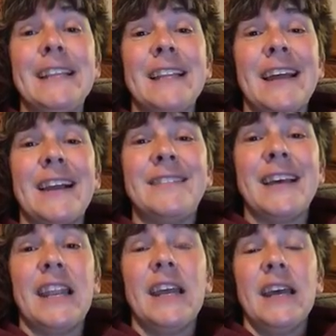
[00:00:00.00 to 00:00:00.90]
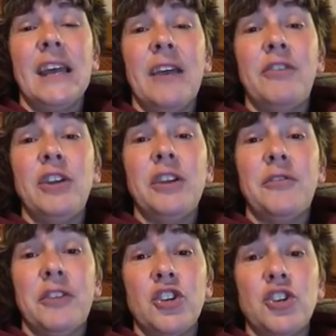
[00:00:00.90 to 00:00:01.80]
like I said, if you need to
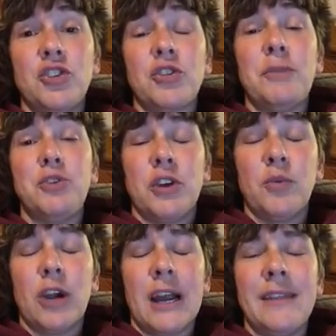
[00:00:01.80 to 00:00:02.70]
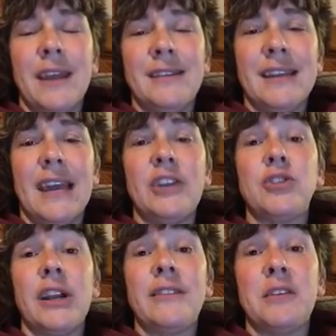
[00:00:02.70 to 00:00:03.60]
finish your script, you can work on that today.
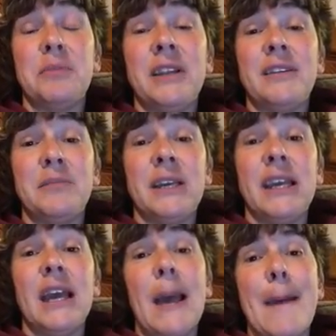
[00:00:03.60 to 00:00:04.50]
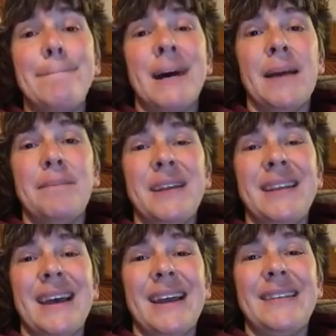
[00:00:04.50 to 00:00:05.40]
Try to submit it to me by
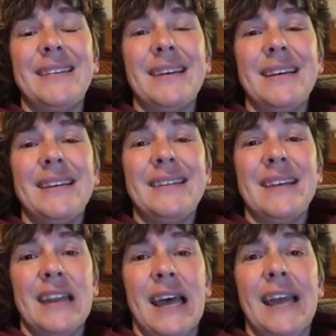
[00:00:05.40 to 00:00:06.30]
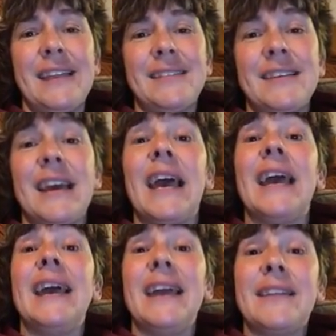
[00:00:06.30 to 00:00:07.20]
midnight tonight.
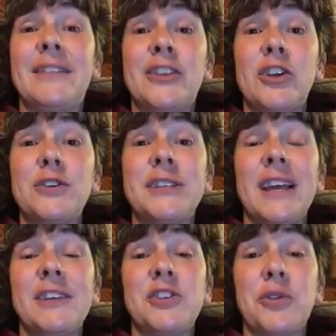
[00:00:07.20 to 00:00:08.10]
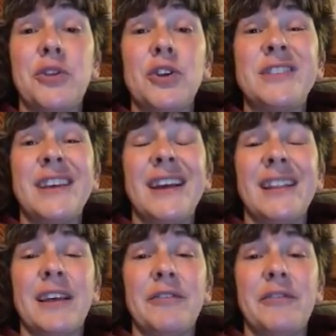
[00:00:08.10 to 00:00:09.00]
It's Thursday, so Thursday,
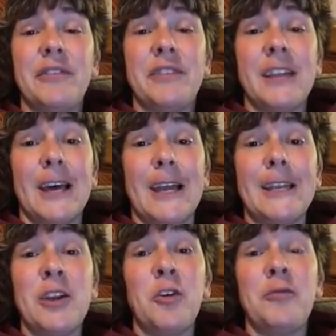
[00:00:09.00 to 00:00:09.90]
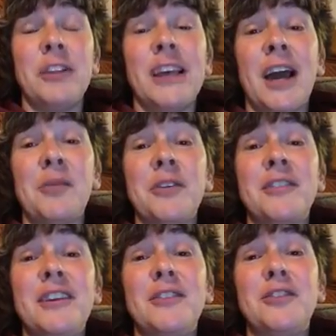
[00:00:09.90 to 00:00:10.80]
11:59, and hopefully I will
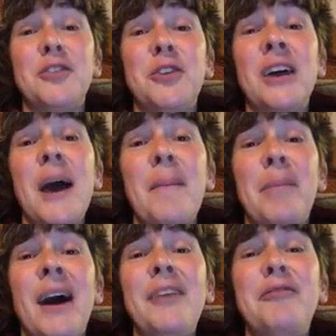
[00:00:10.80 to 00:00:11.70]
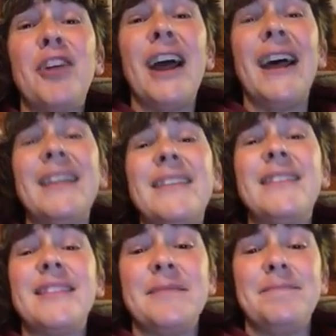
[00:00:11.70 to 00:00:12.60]
see you soon. Bye,
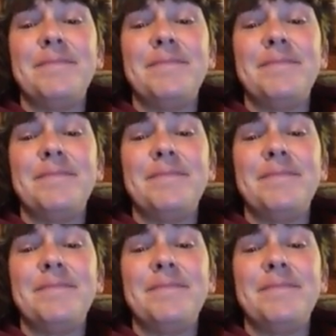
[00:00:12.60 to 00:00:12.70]
friends!